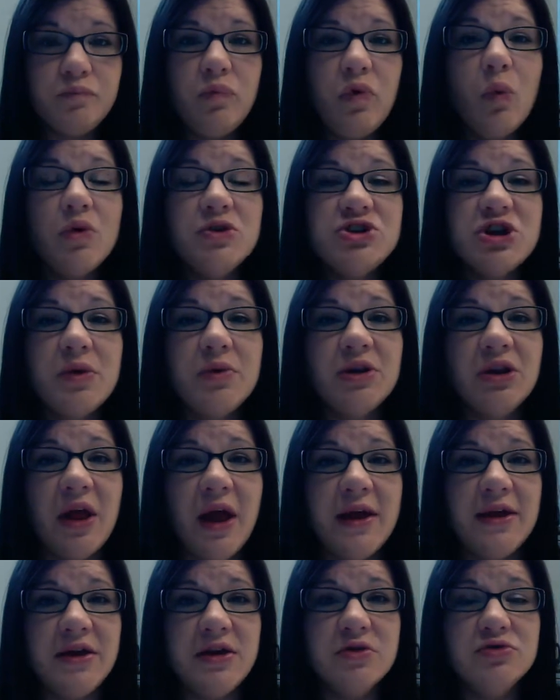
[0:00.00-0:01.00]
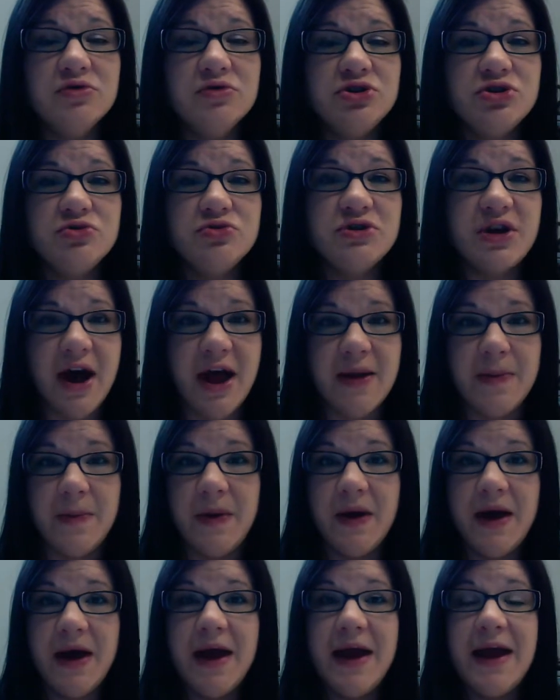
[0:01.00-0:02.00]
which I would like you to type
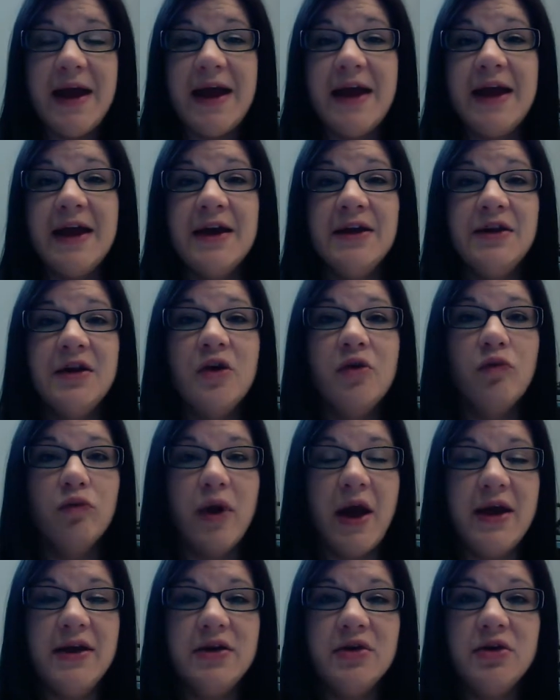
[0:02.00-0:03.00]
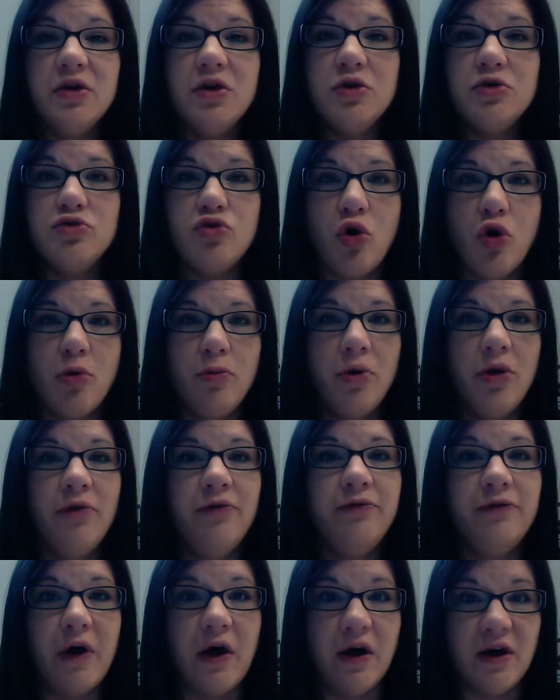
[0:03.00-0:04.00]
in regular normal
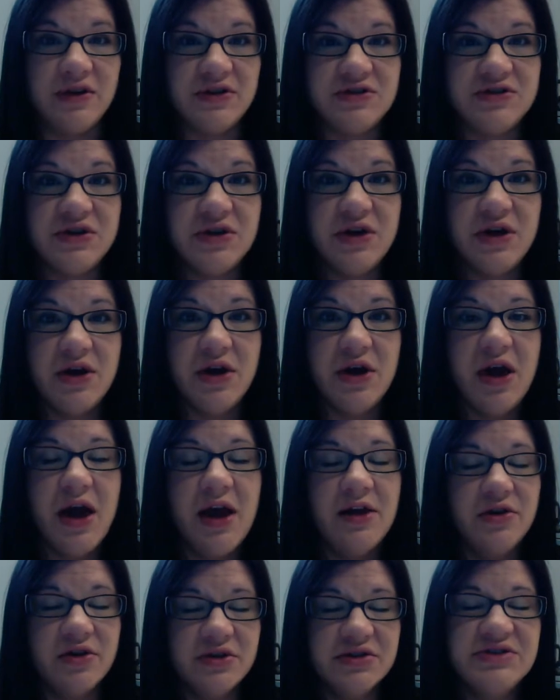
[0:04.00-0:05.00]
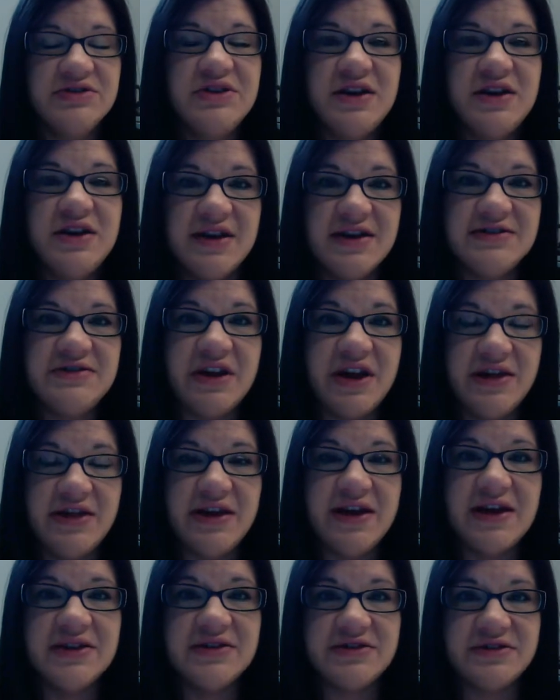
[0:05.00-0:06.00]
font. And you'll see this in
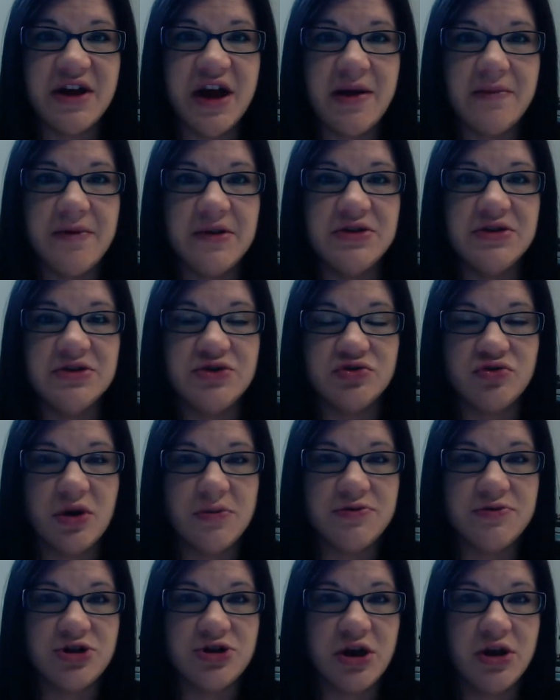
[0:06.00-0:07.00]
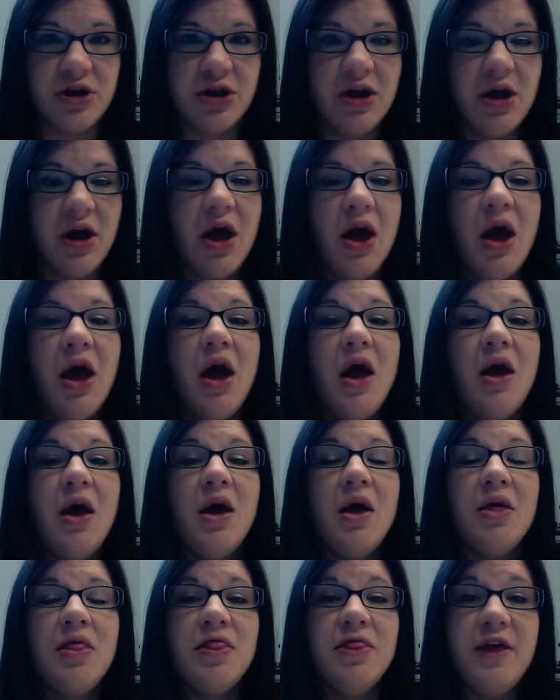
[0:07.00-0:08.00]
the assignment description.
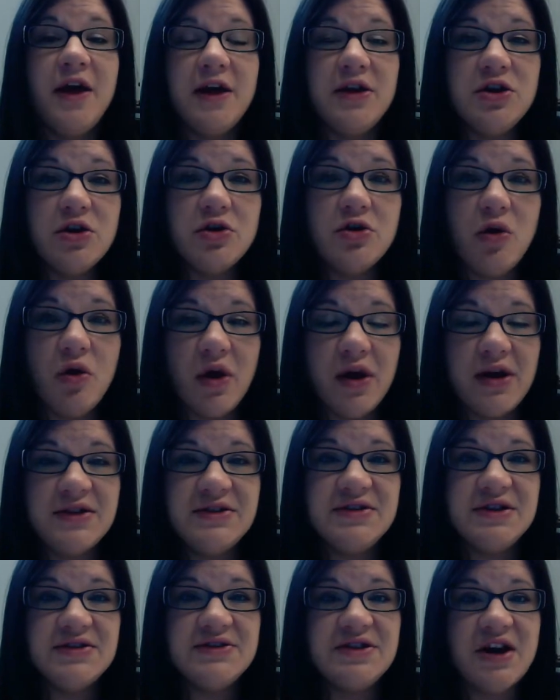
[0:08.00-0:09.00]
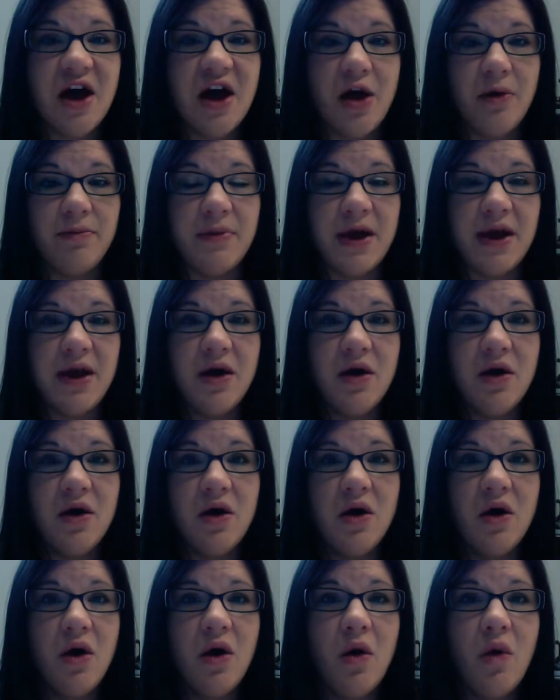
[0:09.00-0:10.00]
Then you're going to tell me
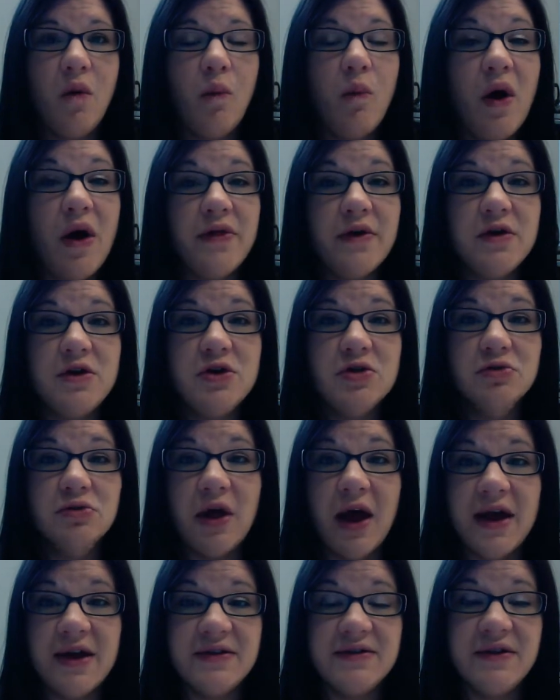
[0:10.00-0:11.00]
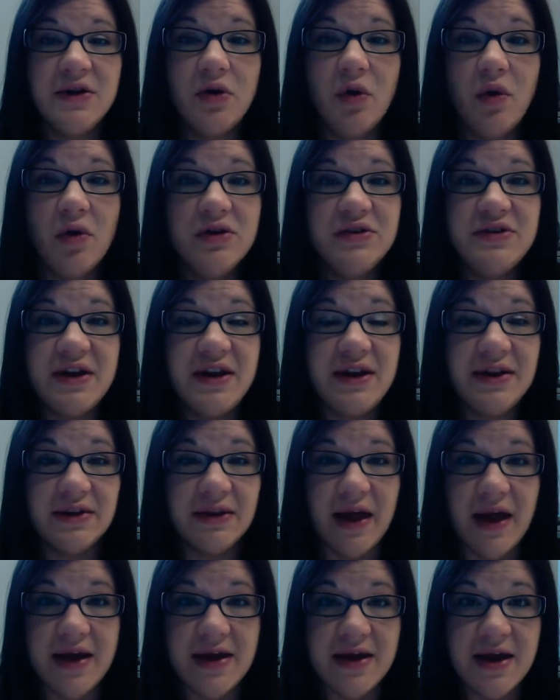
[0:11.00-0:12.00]
whether you liked it or didn't
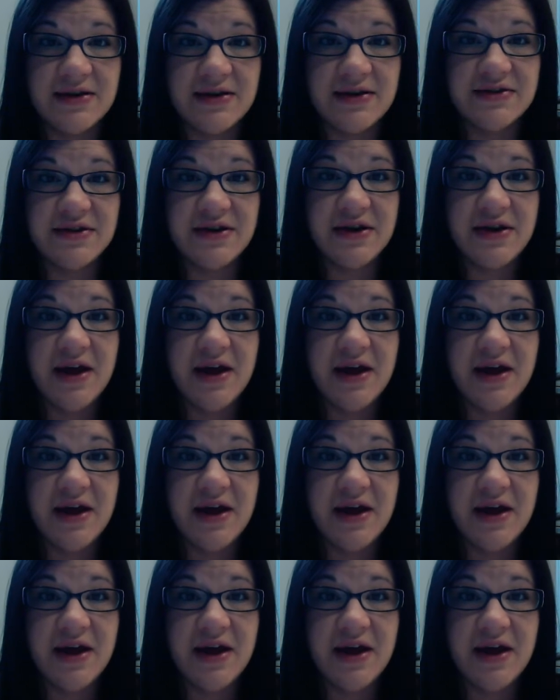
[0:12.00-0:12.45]
like it.